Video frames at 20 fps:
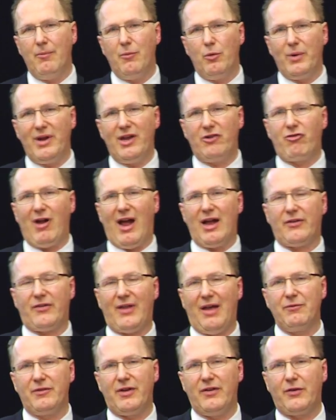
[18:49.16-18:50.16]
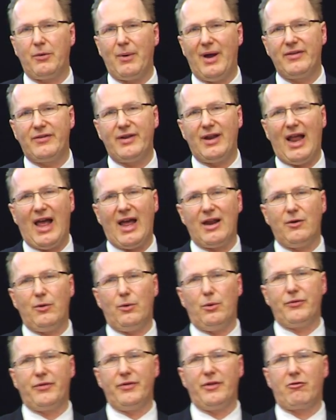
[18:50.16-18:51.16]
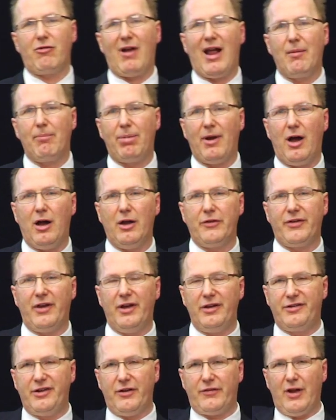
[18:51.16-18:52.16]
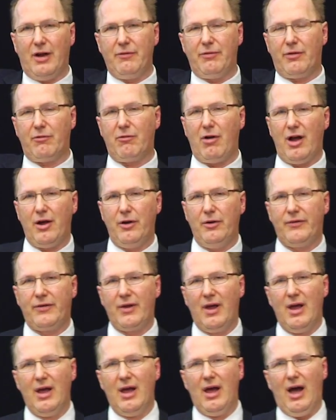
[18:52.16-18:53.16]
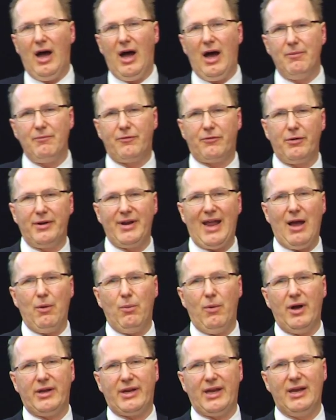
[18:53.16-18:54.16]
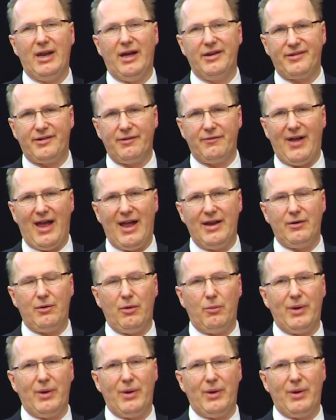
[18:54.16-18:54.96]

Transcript: we attract 70 to 80 landlords at the Crown Plaza, just over the road, for a networking lunch event.